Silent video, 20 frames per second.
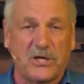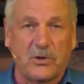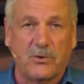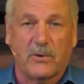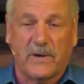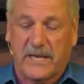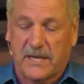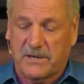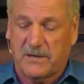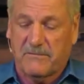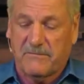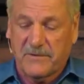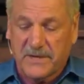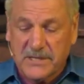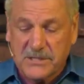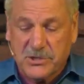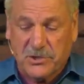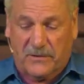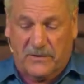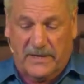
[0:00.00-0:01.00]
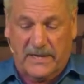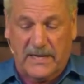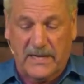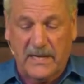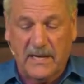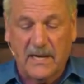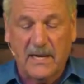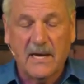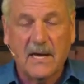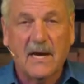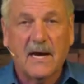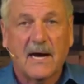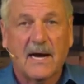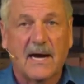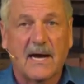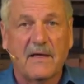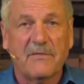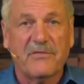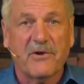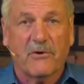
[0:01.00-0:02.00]
you individually,
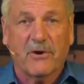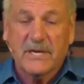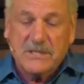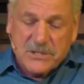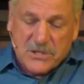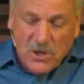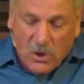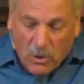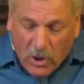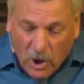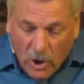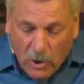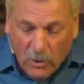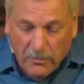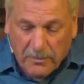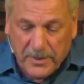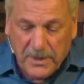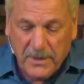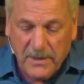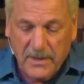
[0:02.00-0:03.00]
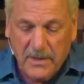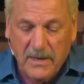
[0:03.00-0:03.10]
uh, there is no hope.